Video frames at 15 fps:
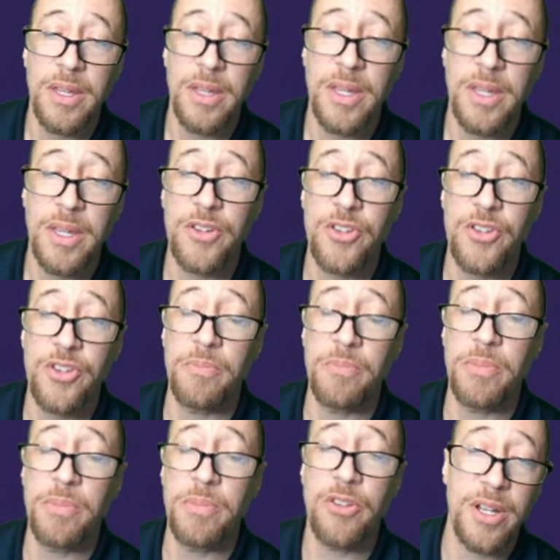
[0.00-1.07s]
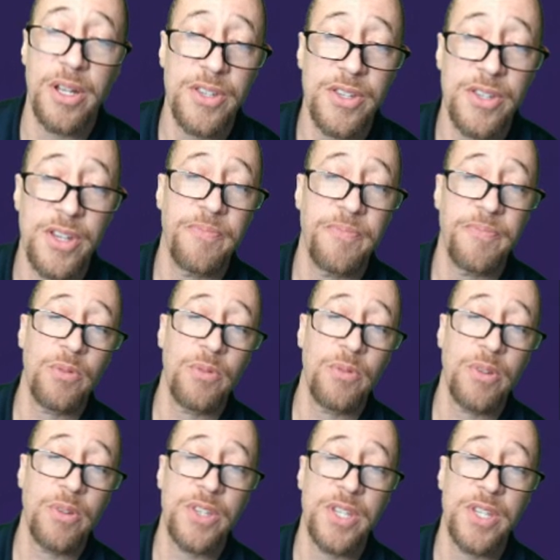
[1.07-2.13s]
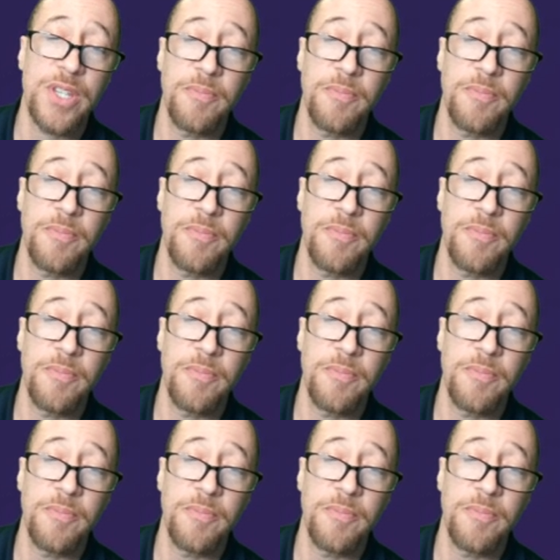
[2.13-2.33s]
It should be a draw. So we'll see.